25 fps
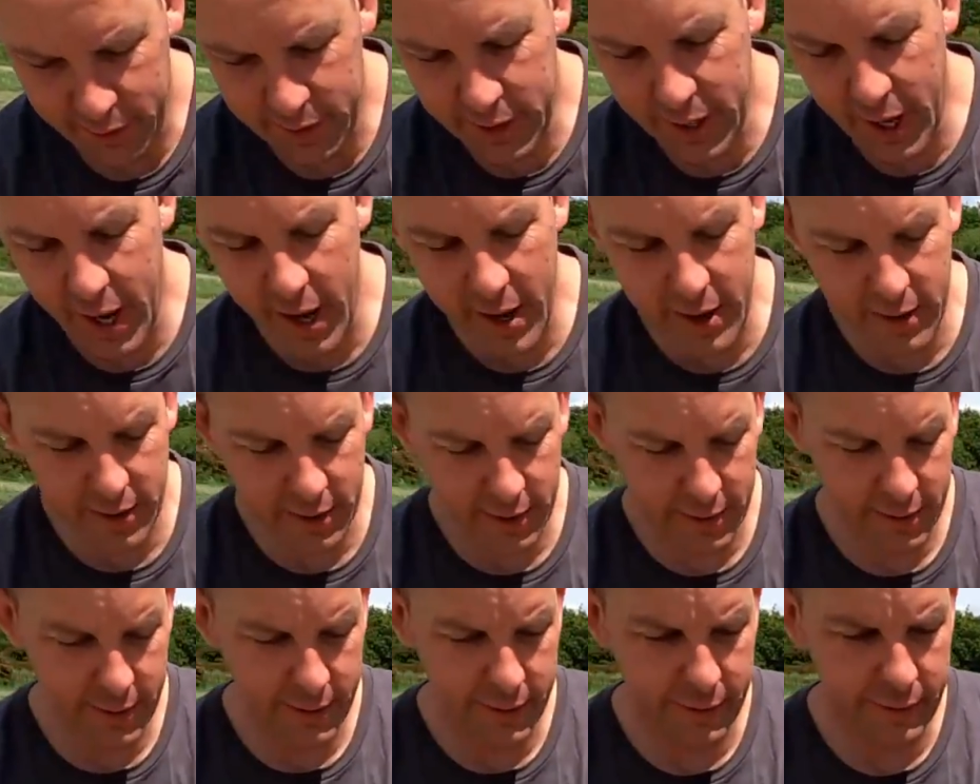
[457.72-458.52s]
Okay,
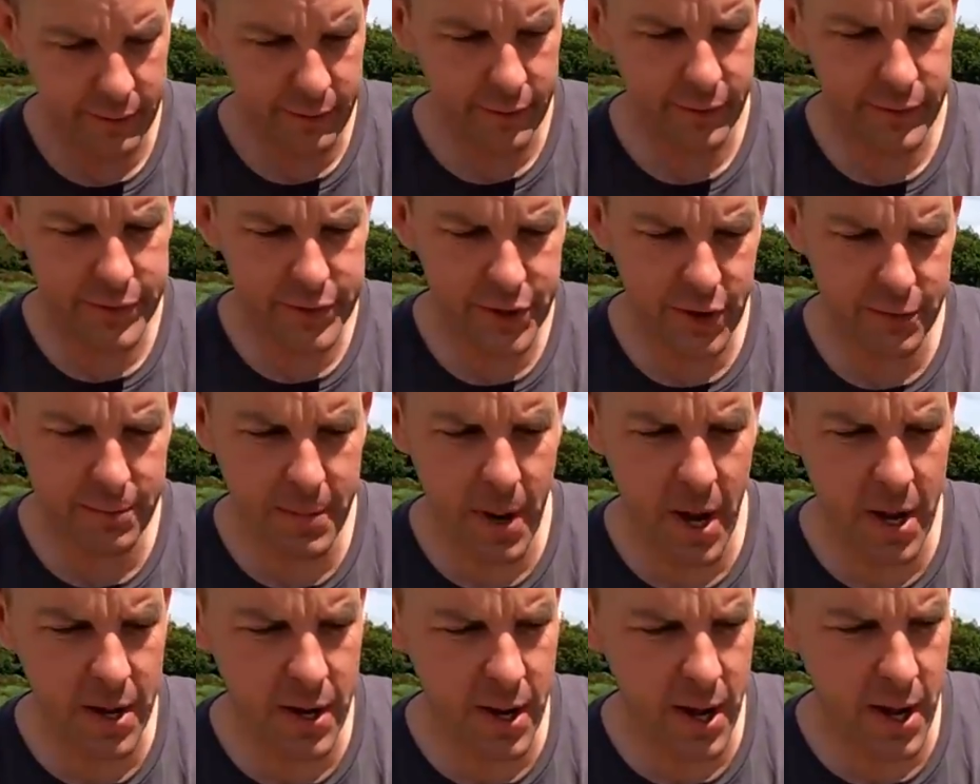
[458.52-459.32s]
so I've
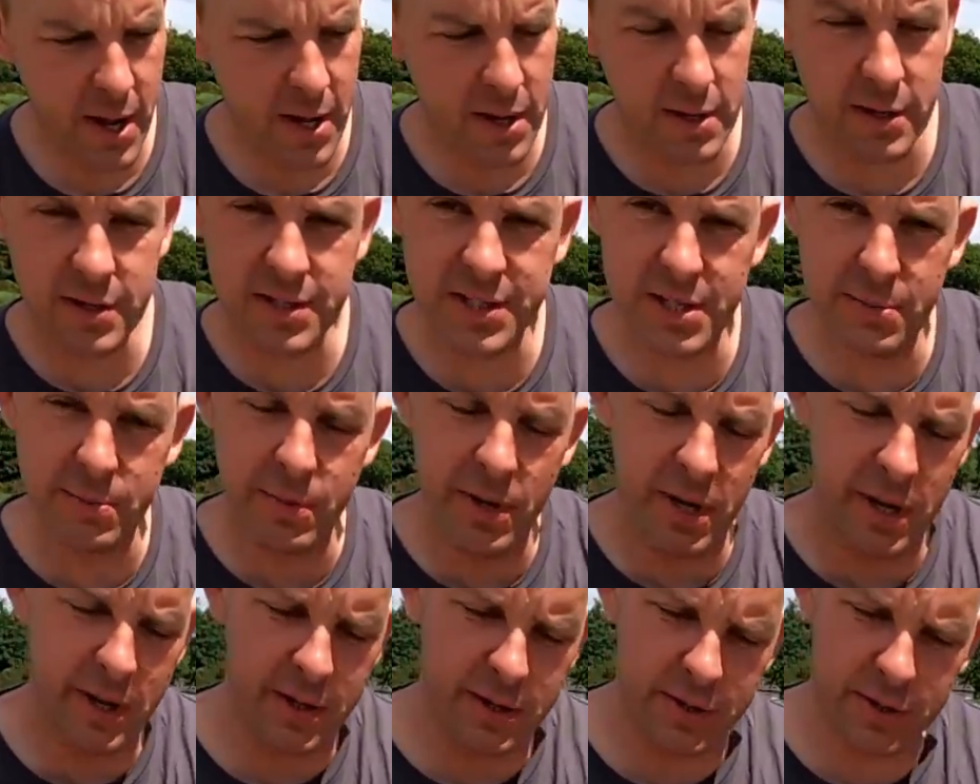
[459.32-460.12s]
made a
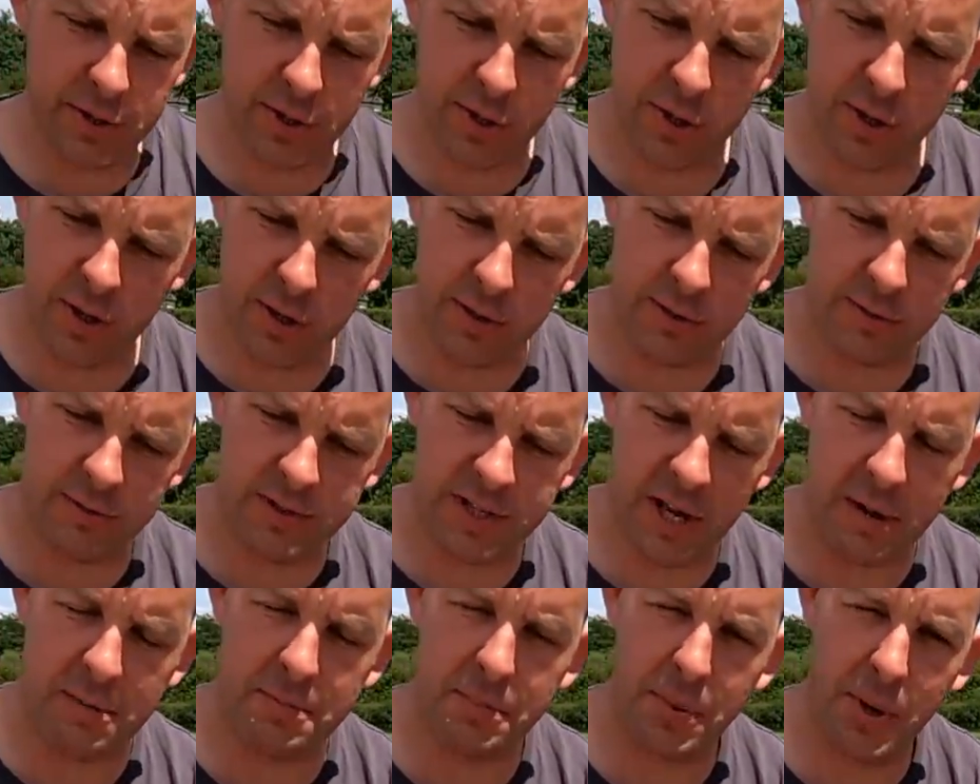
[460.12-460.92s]
simulation
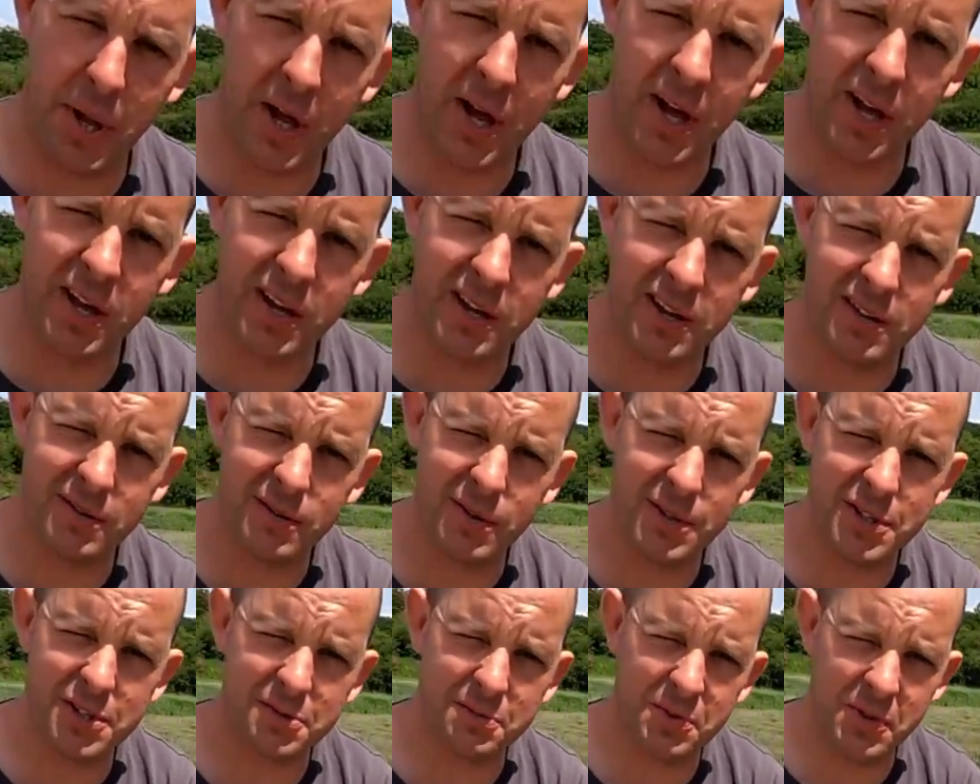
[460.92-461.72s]
template.
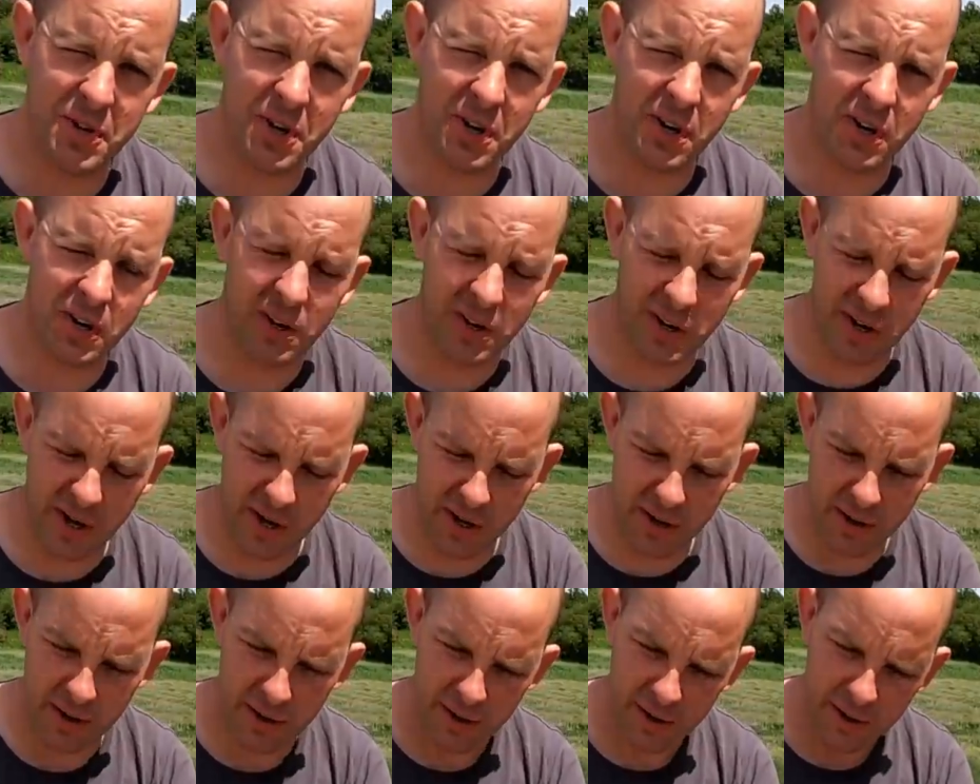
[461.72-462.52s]
What do you call
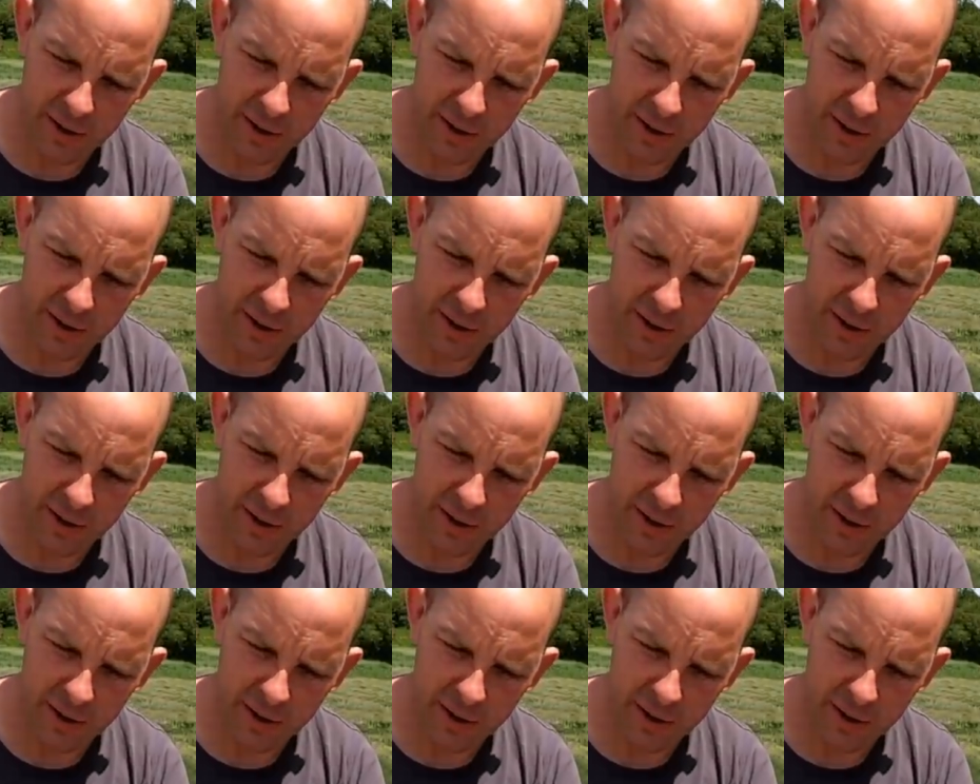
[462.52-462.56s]
it?